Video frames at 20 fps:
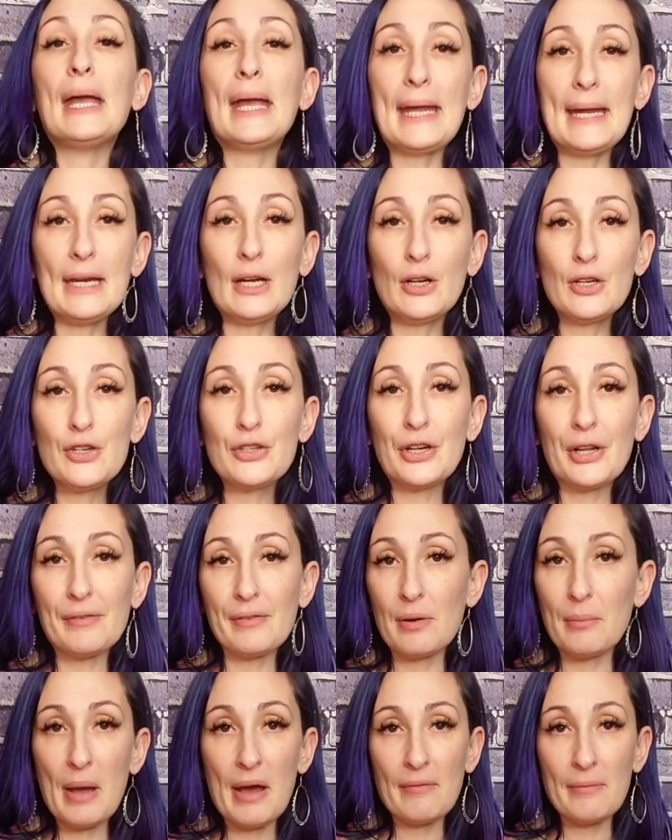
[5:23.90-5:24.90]
800 of
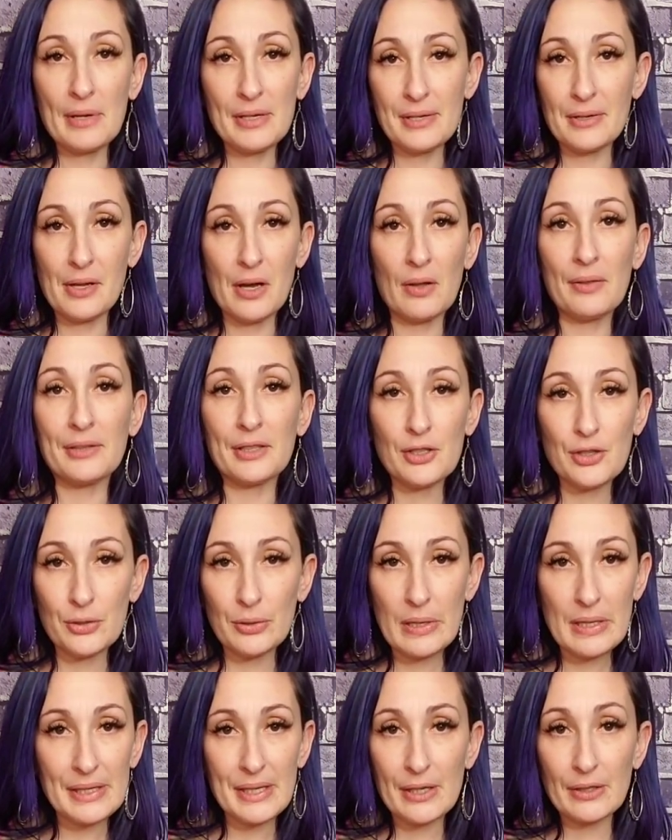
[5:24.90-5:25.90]
them have mental health
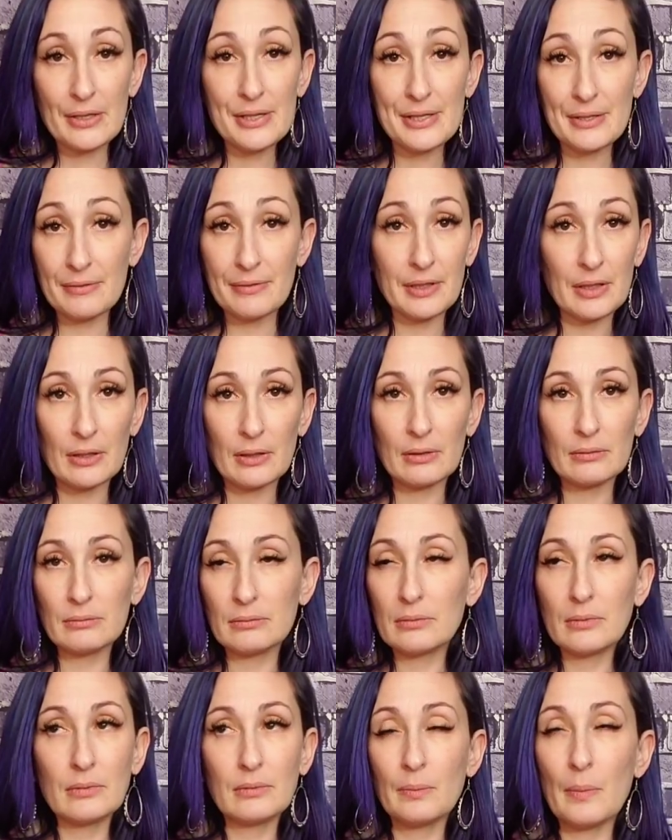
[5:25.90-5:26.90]
issues that are severe.
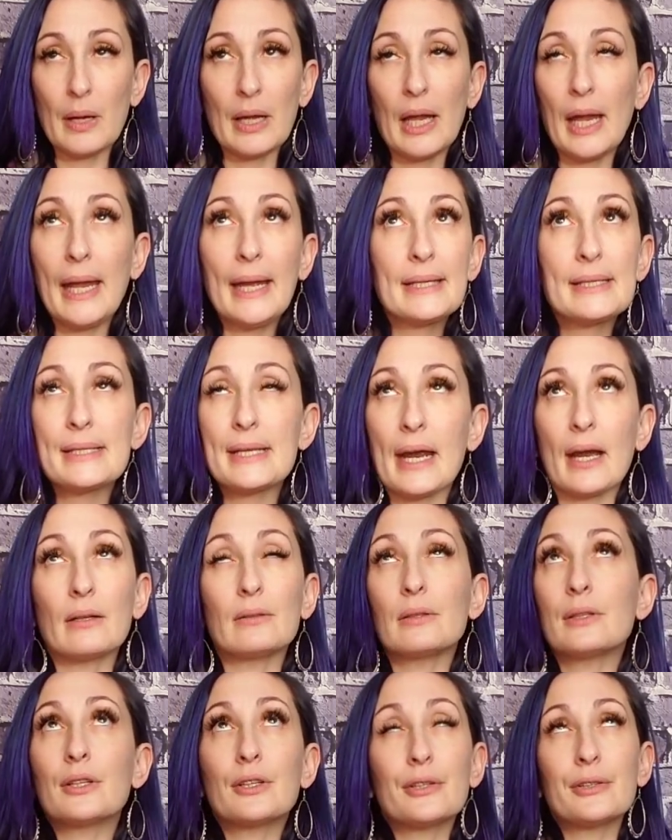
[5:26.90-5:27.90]
Hands
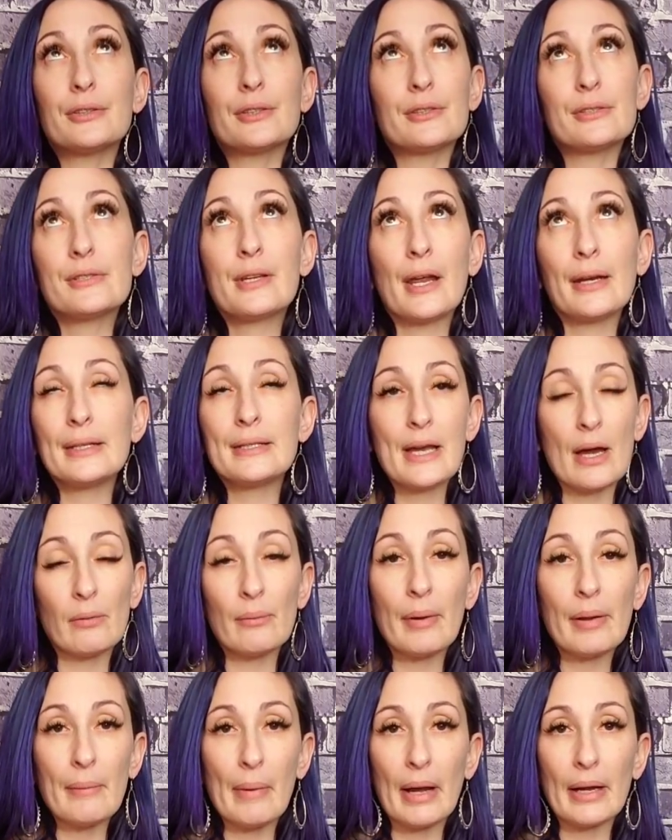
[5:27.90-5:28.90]
down, there's not a doubt
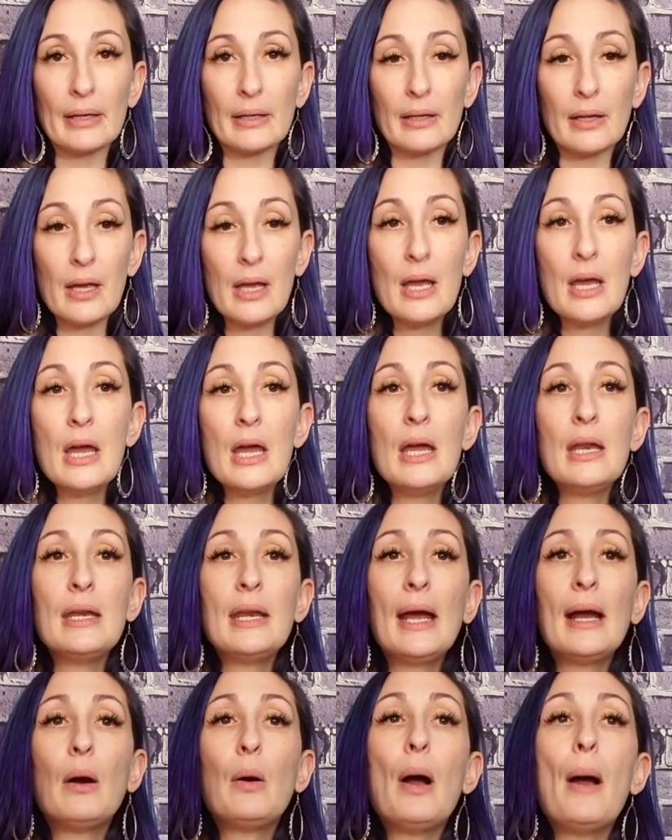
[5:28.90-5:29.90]
in my mind.
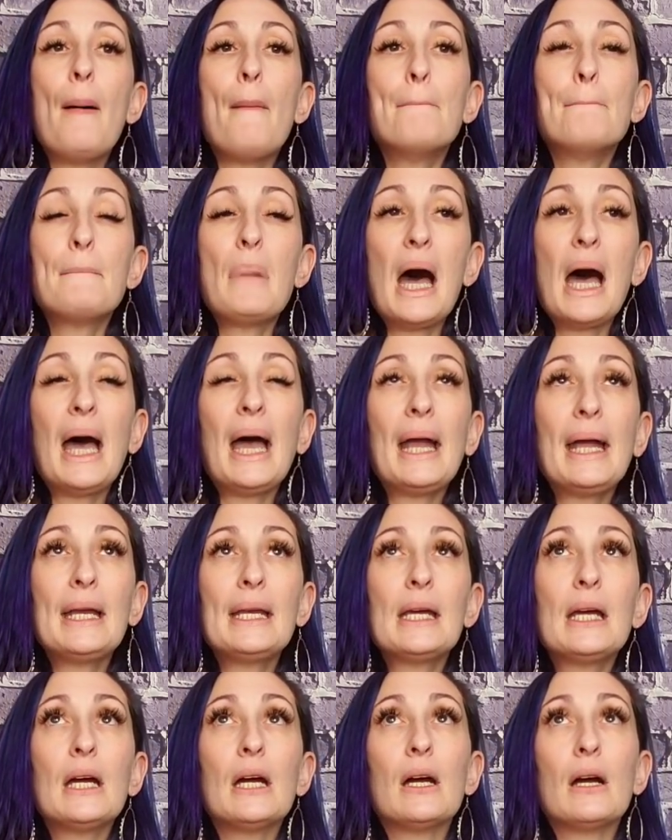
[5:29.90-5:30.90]
Now,
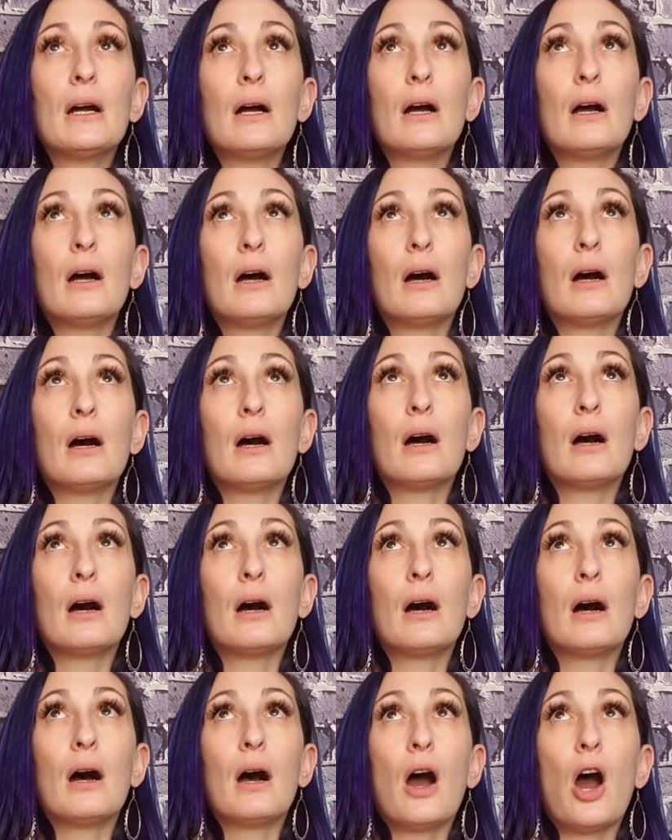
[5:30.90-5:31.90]
mine
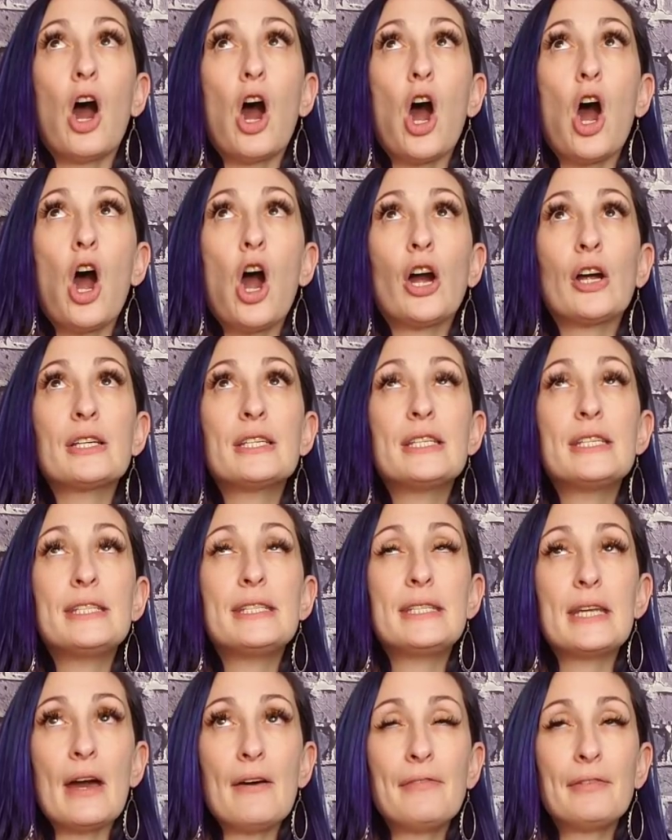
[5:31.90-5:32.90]
are
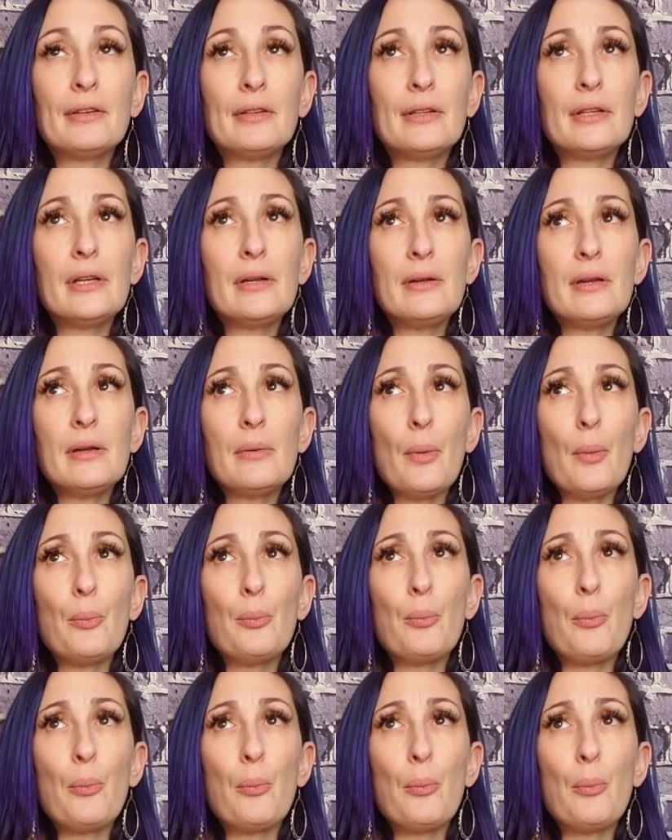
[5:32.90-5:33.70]
definitely